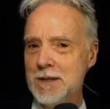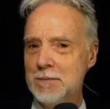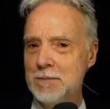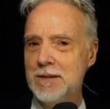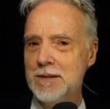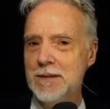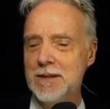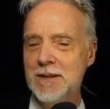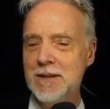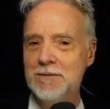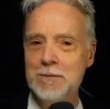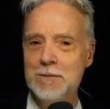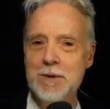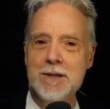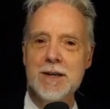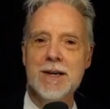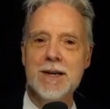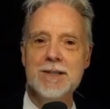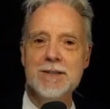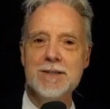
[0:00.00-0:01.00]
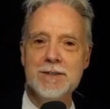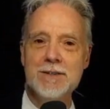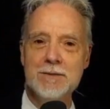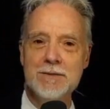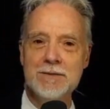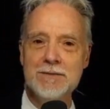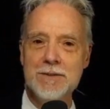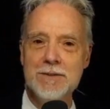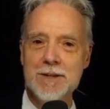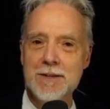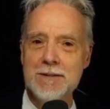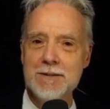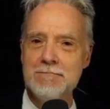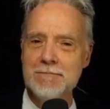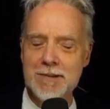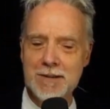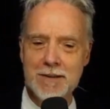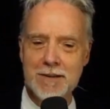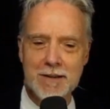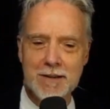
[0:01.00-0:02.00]
maybe that government has to interfere?
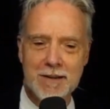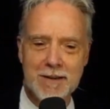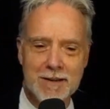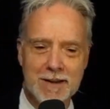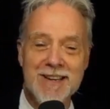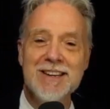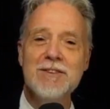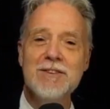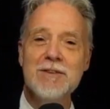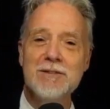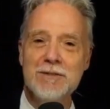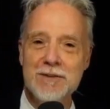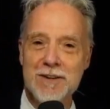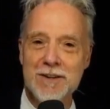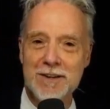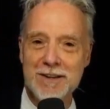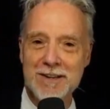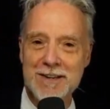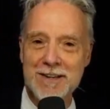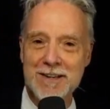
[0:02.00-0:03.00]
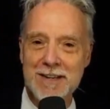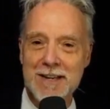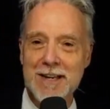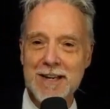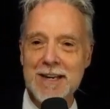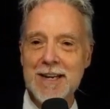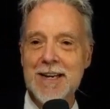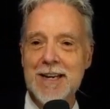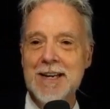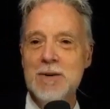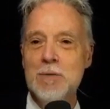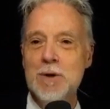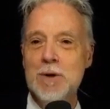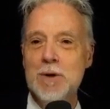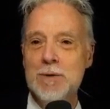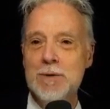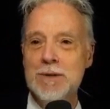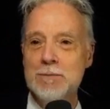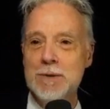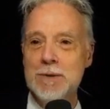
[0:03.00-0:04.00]
Uh, interfere?
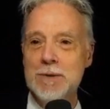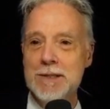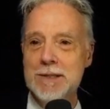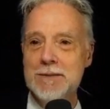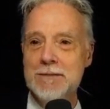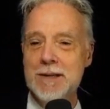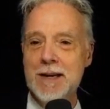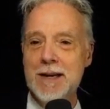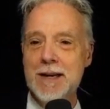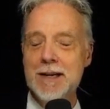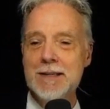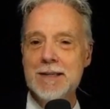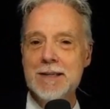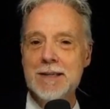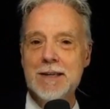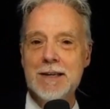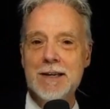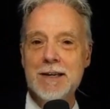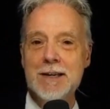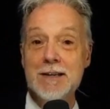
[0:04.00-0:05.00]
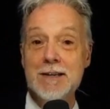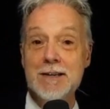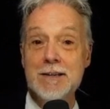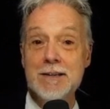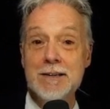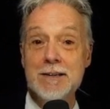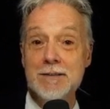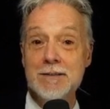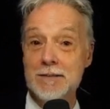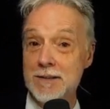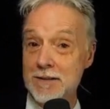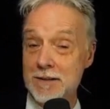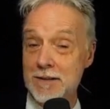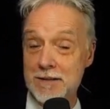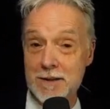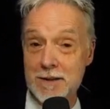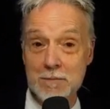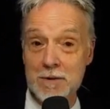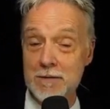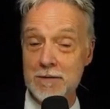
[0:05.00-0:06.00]
Well, when it speaks of that, uh, this
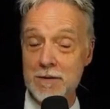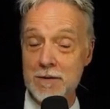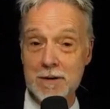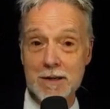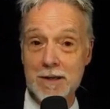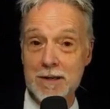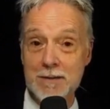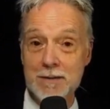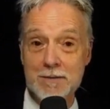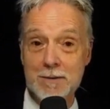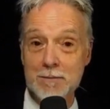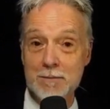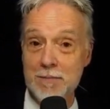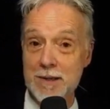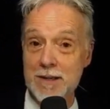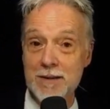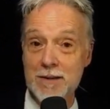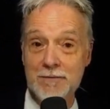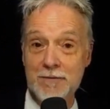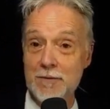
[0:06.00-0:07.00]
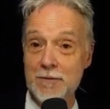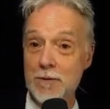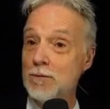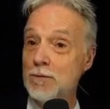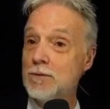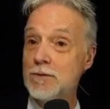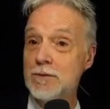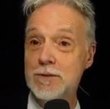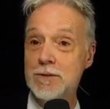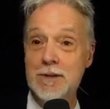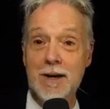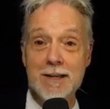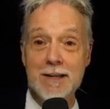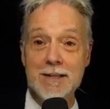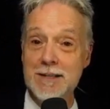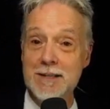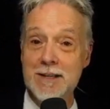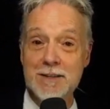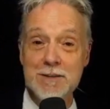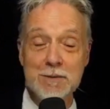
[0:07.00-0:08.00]
summer, uh, the big folks got
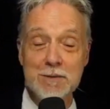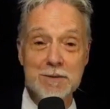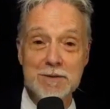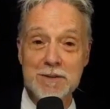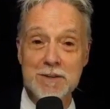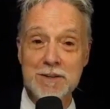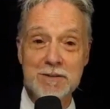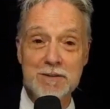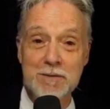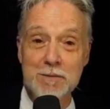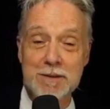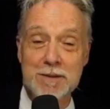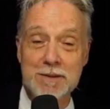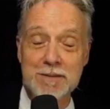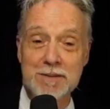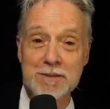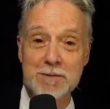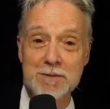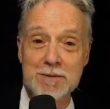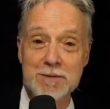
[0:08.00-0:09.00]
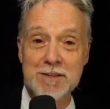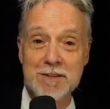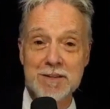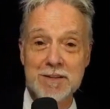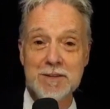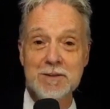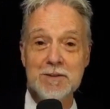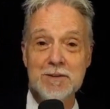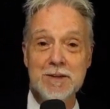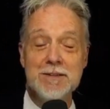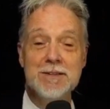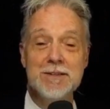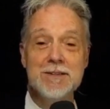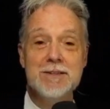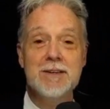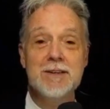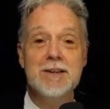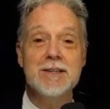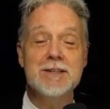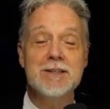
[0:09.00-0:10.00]
together with the government. This was in the U.S.
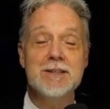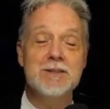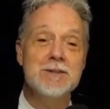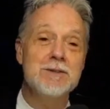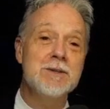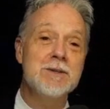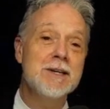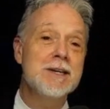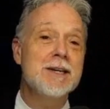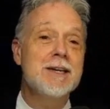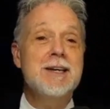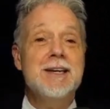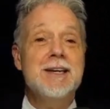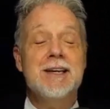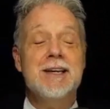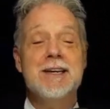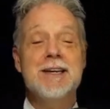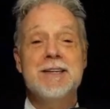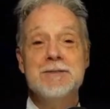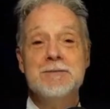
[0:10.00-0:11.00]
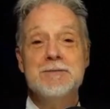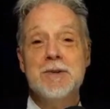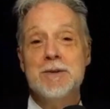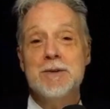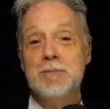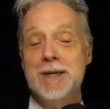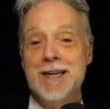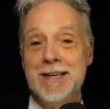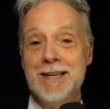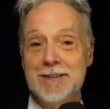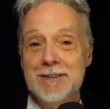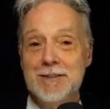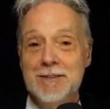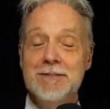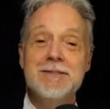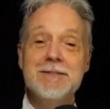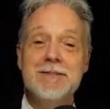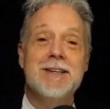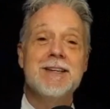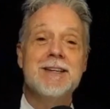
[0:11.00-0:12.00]
and talked to uh, a
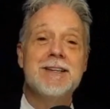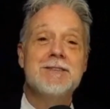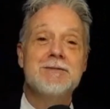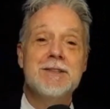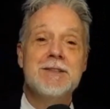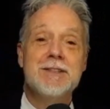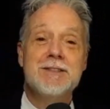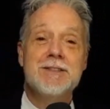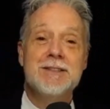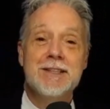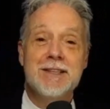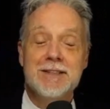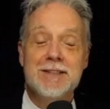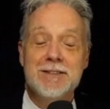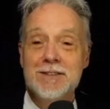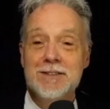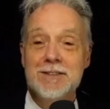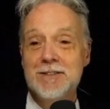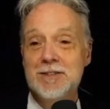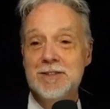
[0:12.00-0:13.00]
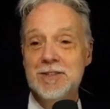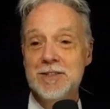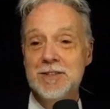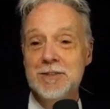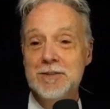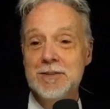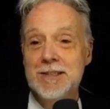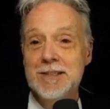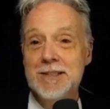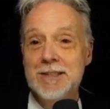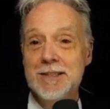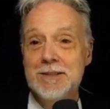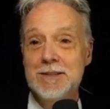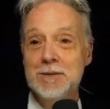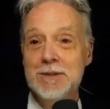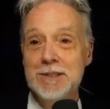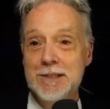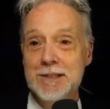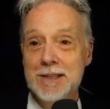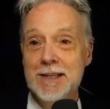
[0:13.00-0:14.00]
panel of the senators and so on, and they
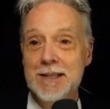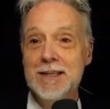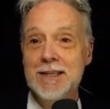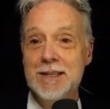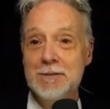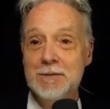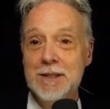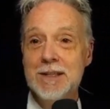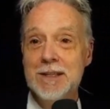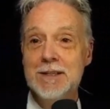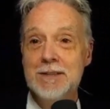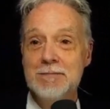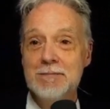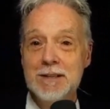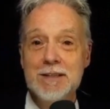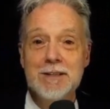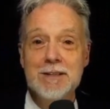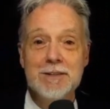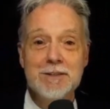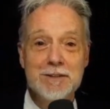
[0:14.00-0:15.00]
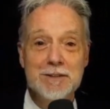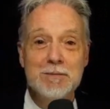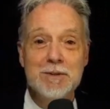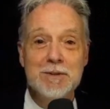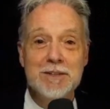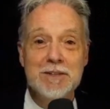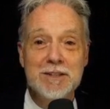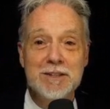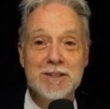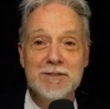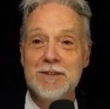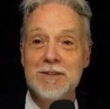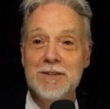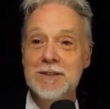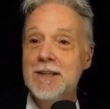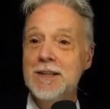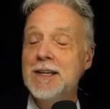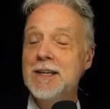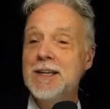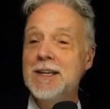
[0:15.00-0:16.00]
were saying, "Yeah, we could we could do some stuff
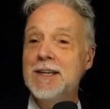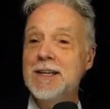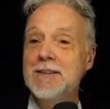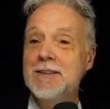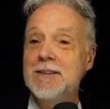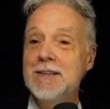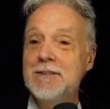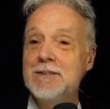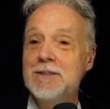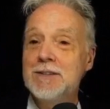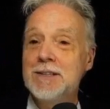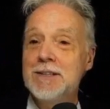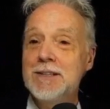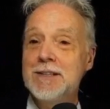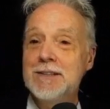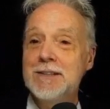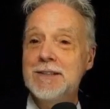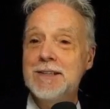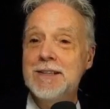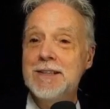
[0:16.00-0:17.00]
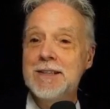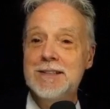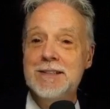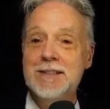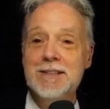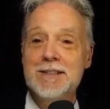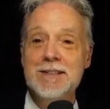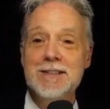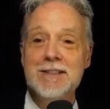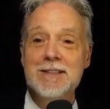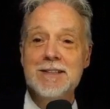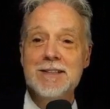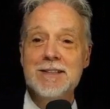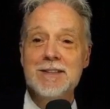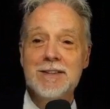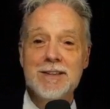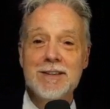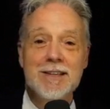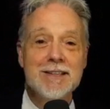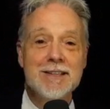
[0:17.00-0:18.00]
here." The interesting thing is, it's
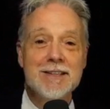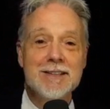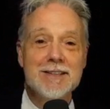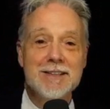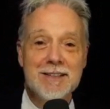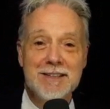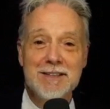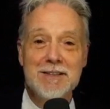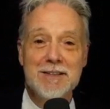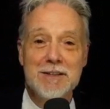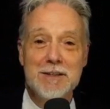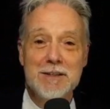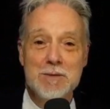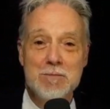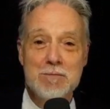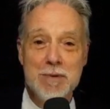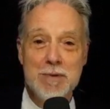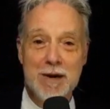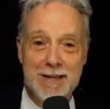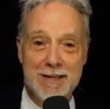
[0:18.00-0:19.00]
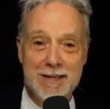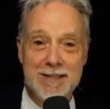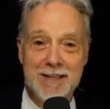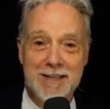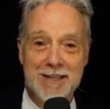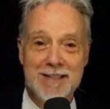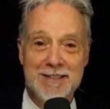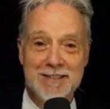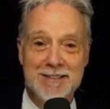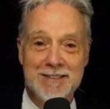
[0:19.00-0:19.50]
not legally binding.